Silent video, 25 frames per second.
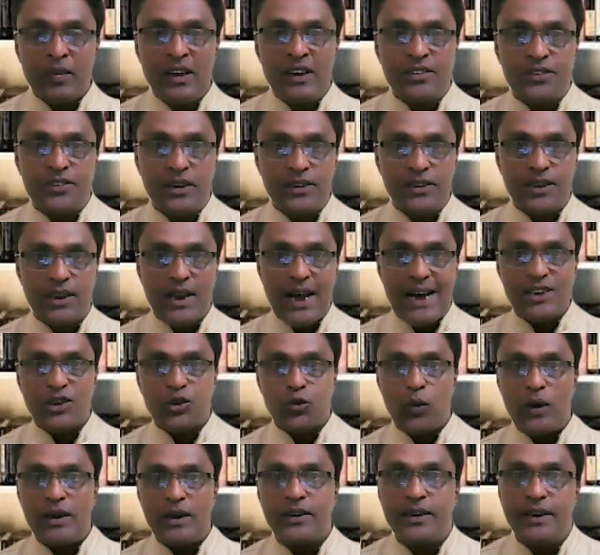Since last
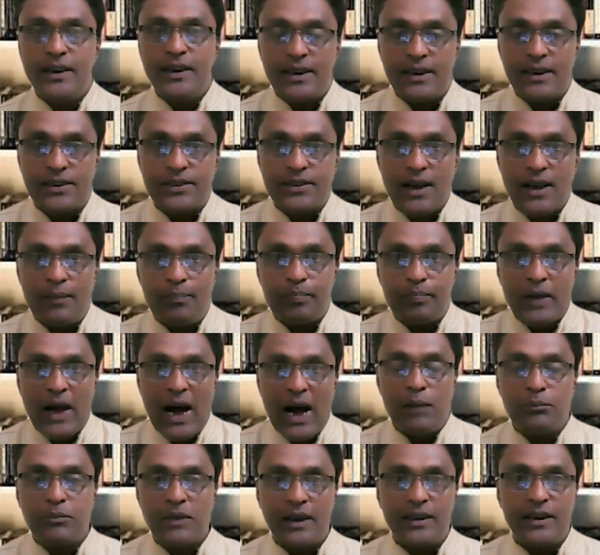20 years,
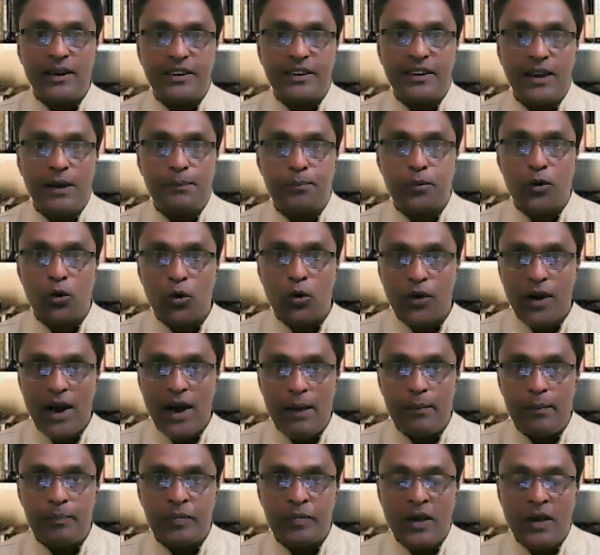I'm conducting a
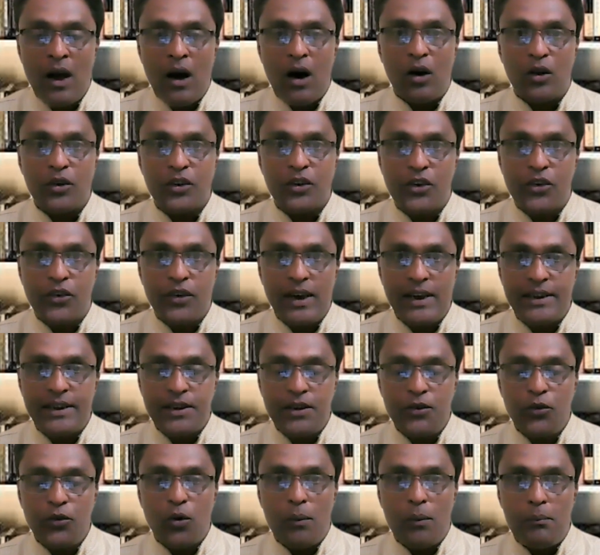program on
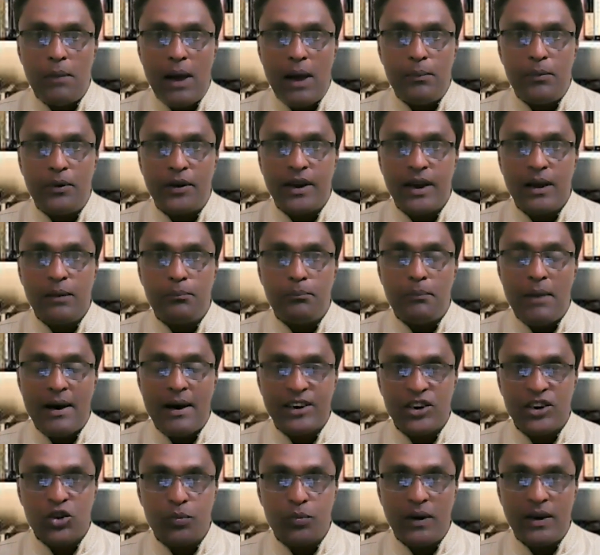creative memory
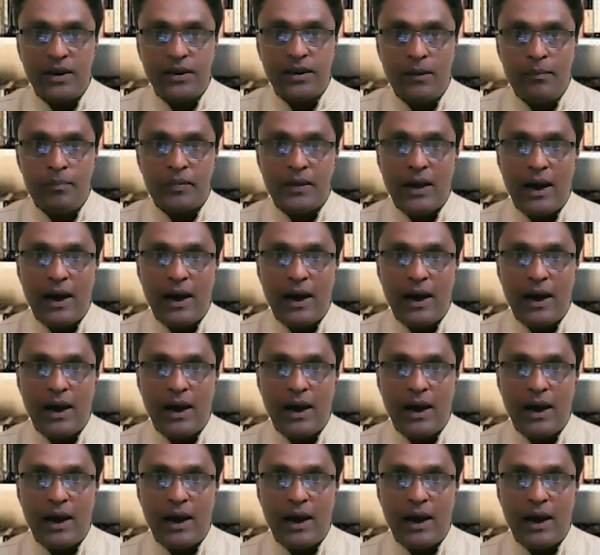management